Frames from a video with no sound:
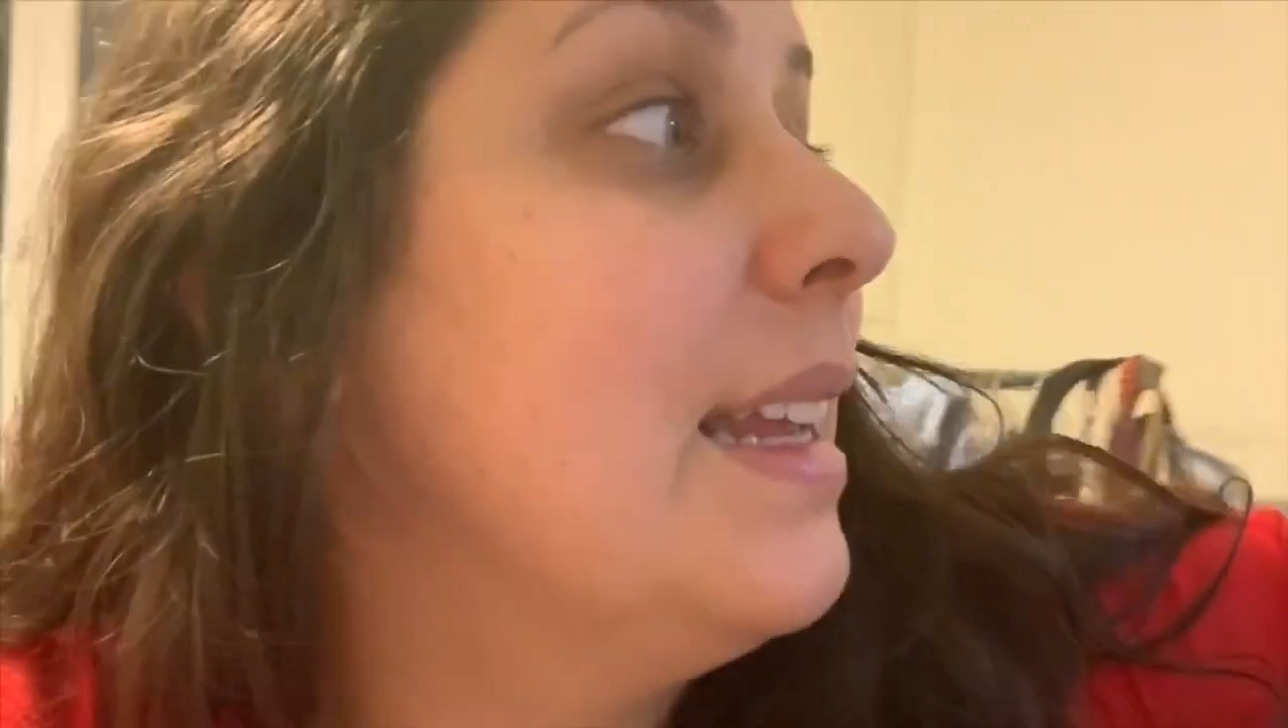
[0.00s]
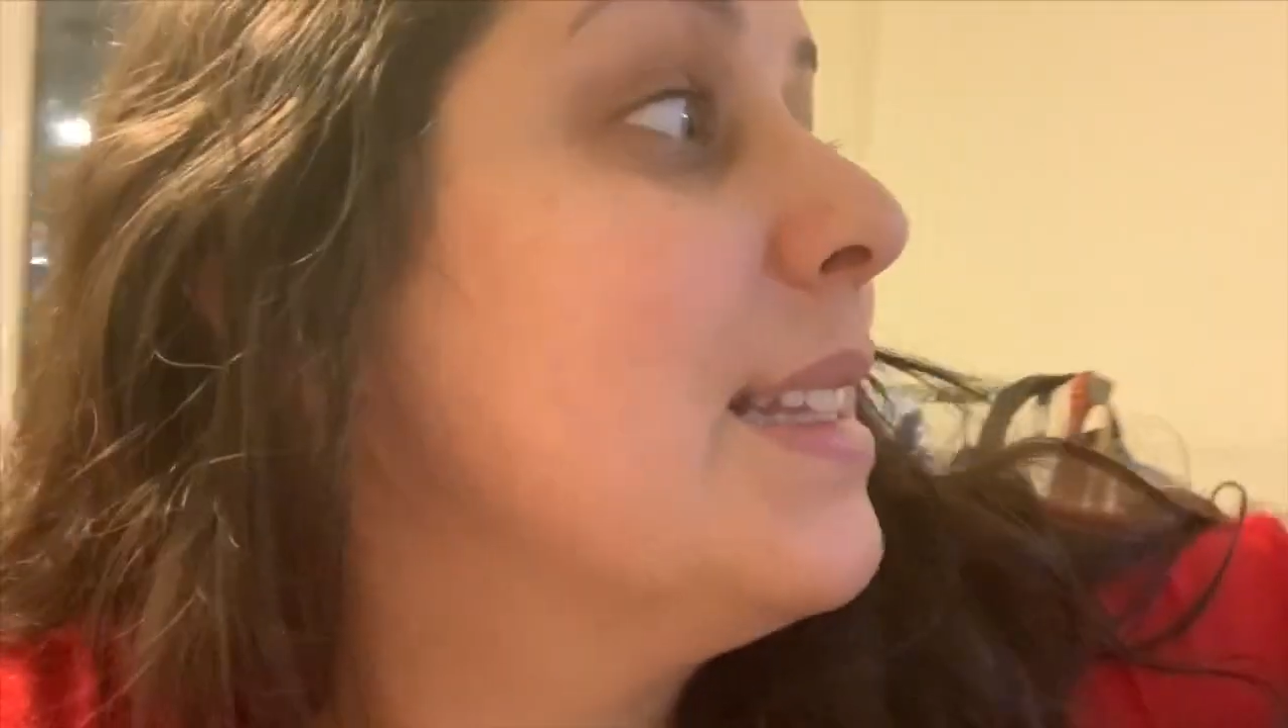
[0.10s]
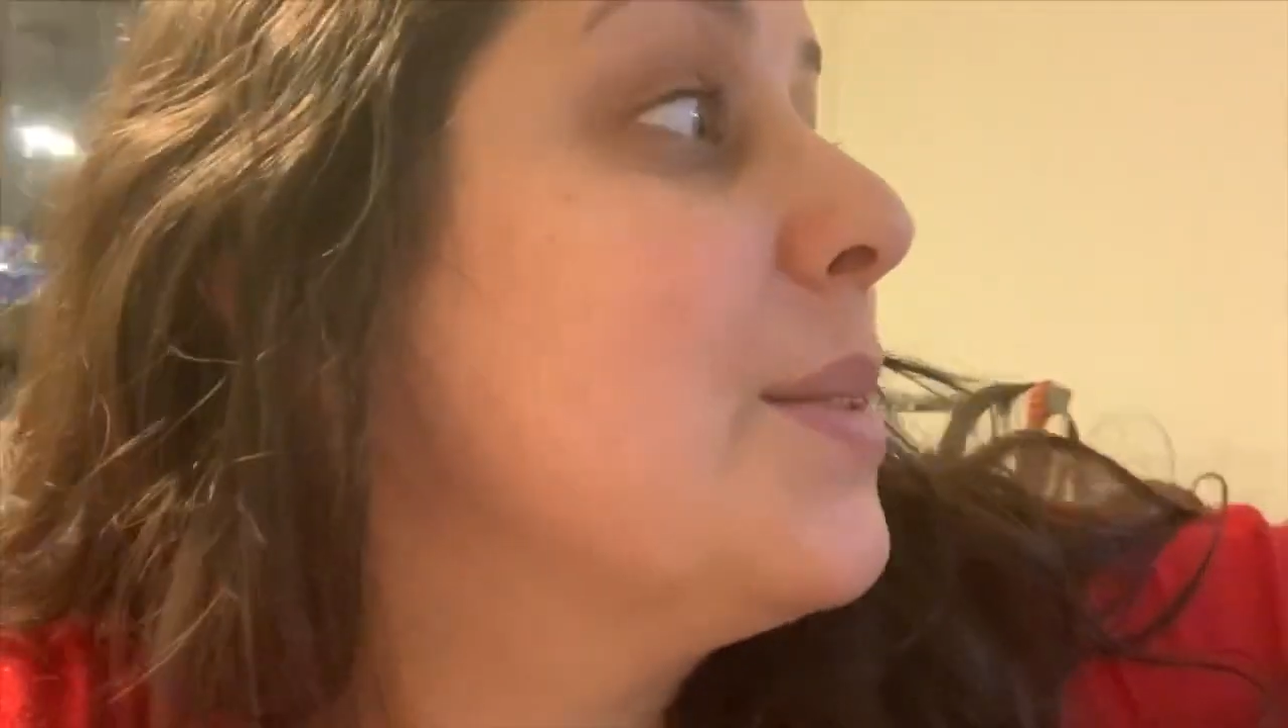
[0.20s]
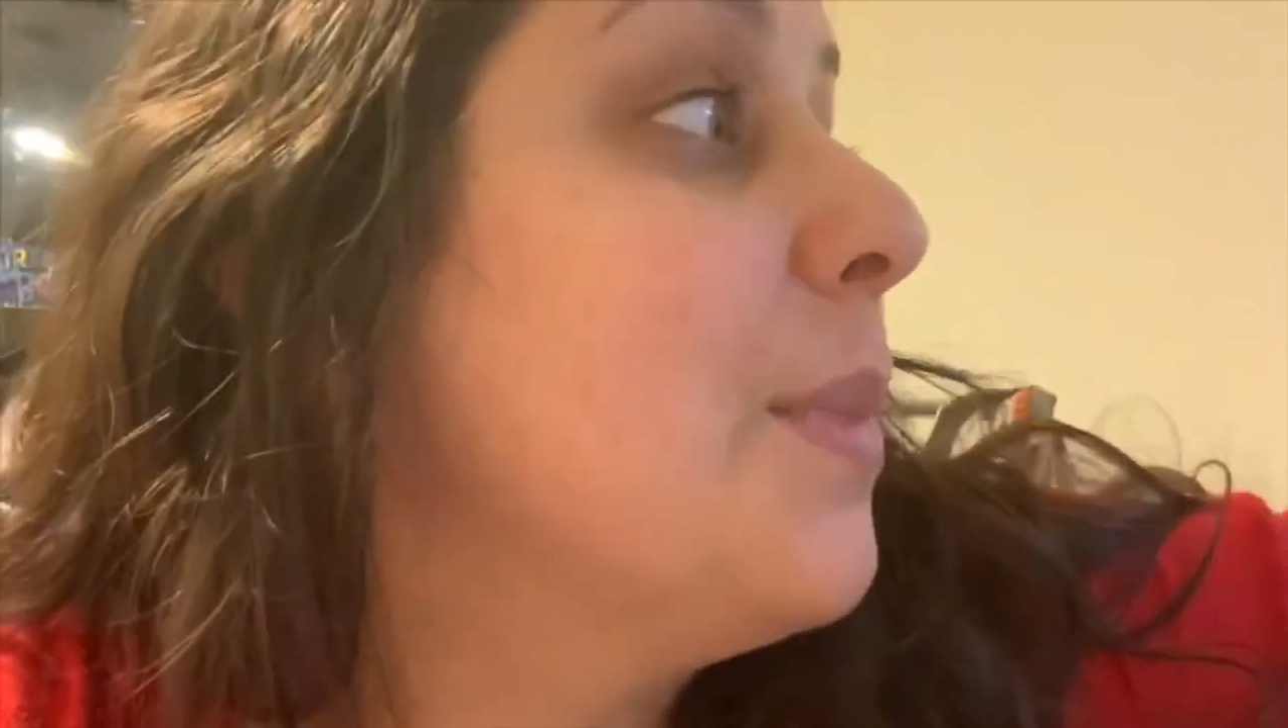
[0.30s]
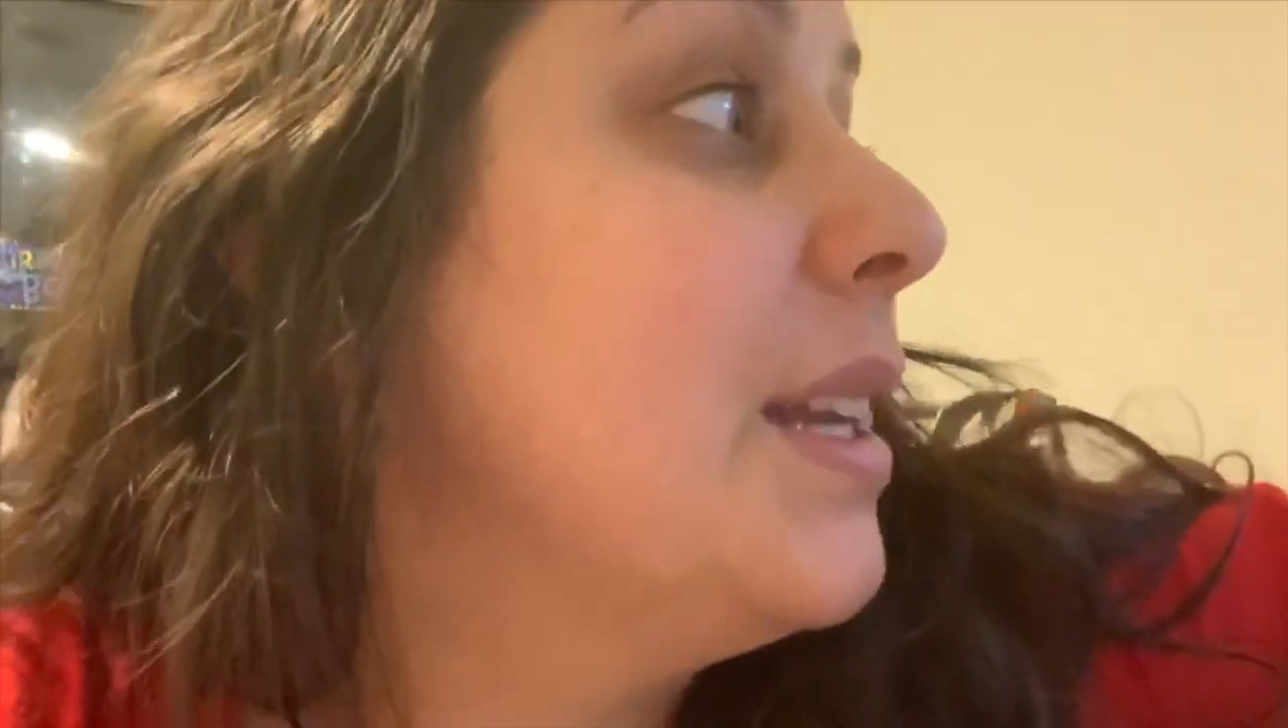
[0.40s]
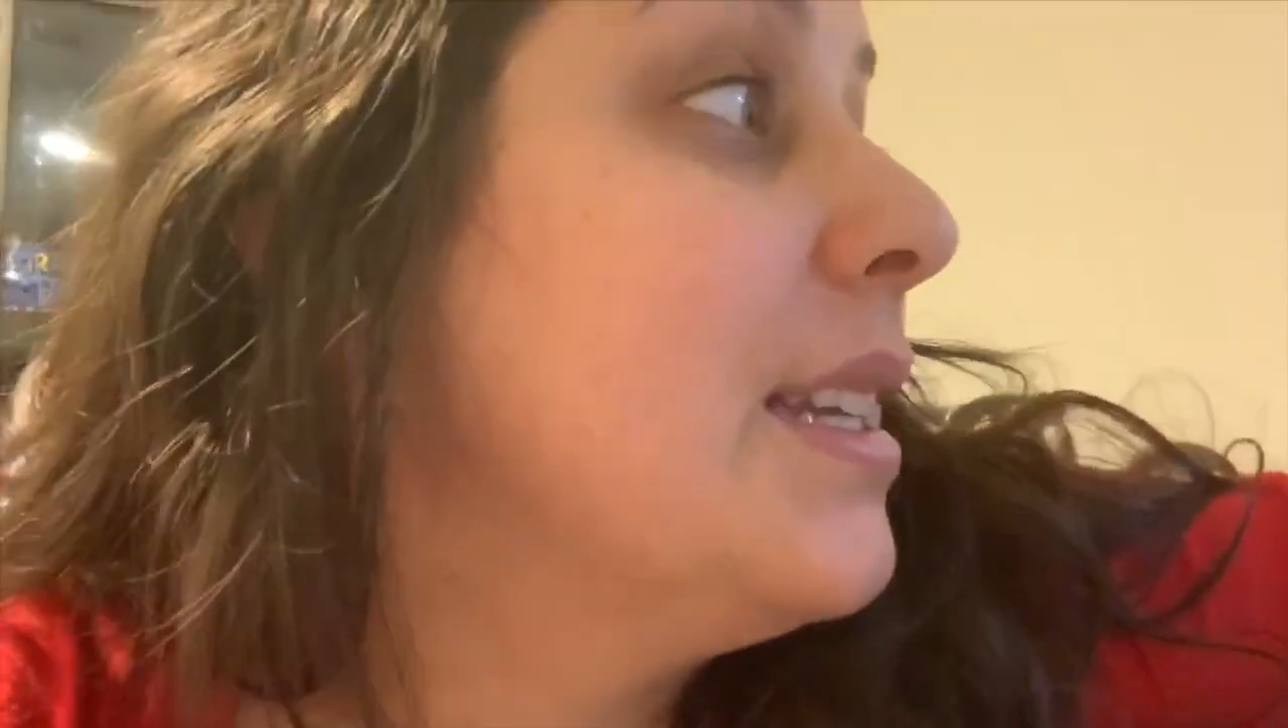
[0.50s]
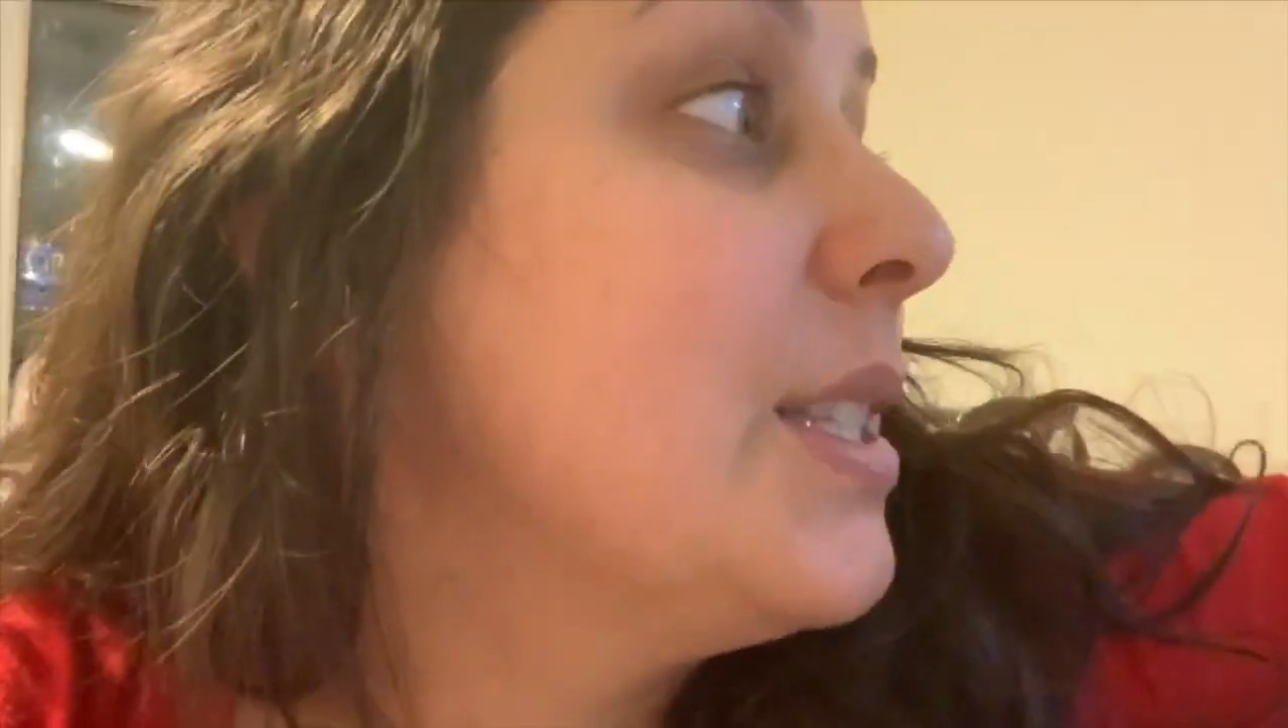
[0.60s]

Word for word: as much